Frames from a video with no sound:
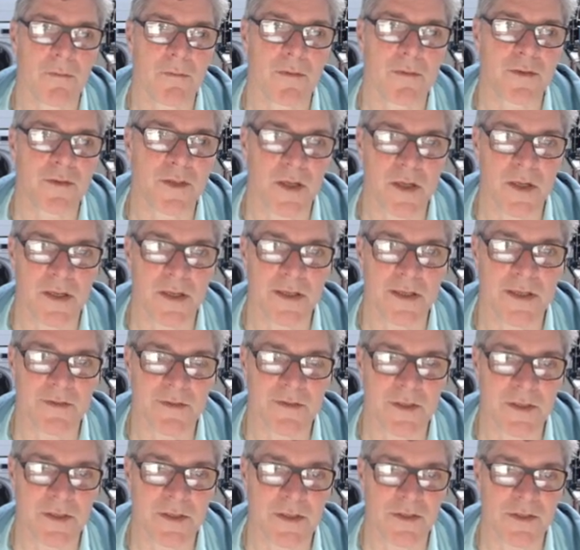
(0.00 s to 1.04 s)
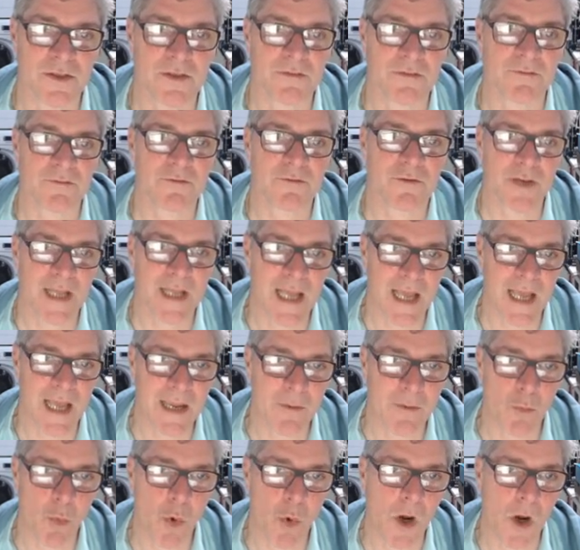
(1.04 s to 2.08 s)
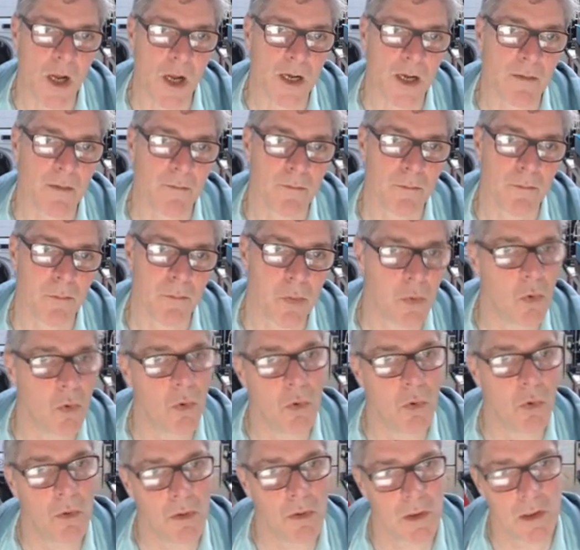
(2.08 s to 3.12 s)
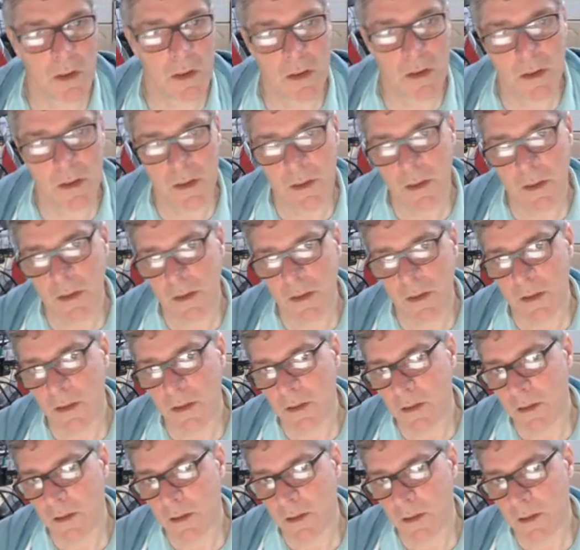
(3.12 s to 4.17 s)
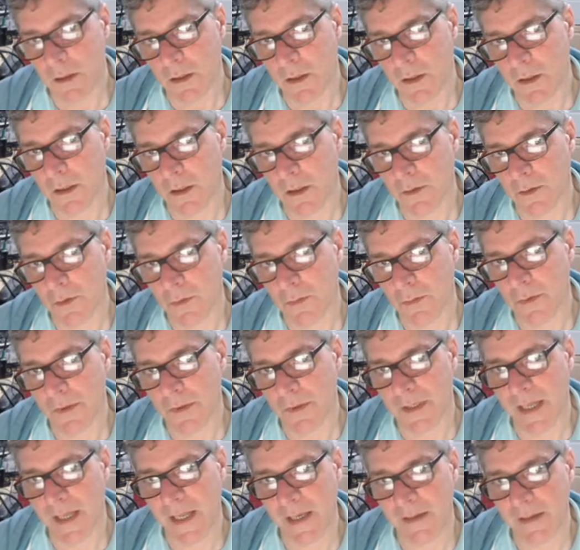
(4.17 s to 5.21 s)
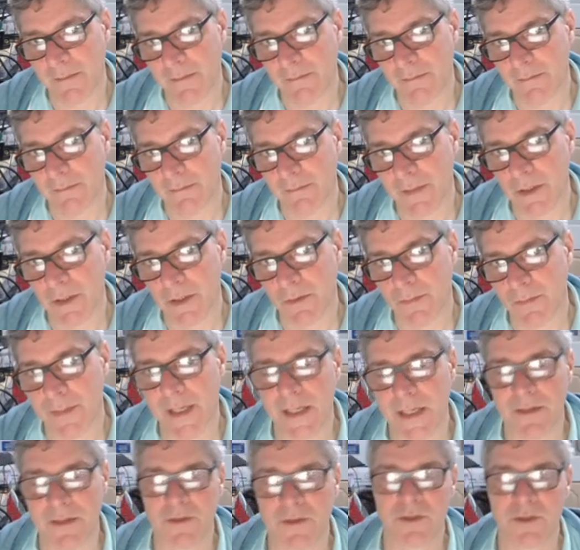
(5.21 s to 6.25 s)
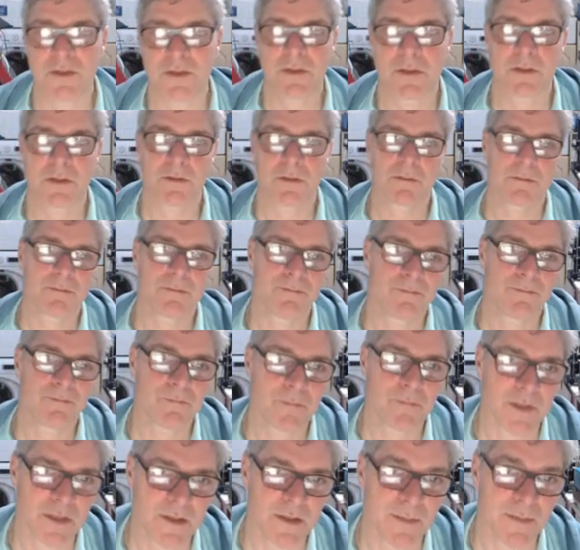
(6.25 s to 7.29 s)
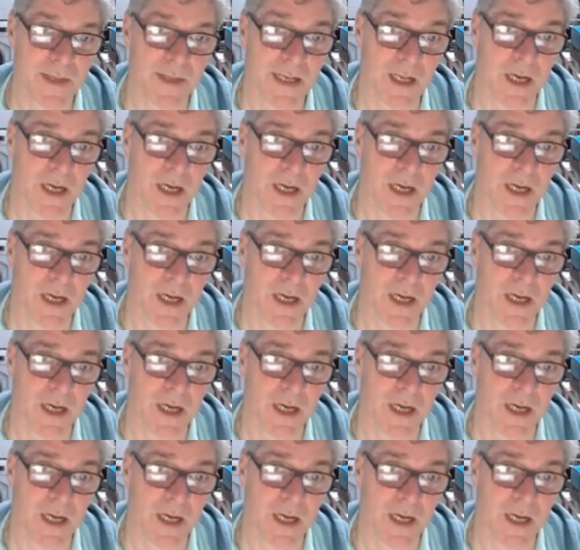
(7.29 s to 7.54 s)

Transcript: SERDES version, 381 ball, uh, 0.8 mil pitch, which is a bit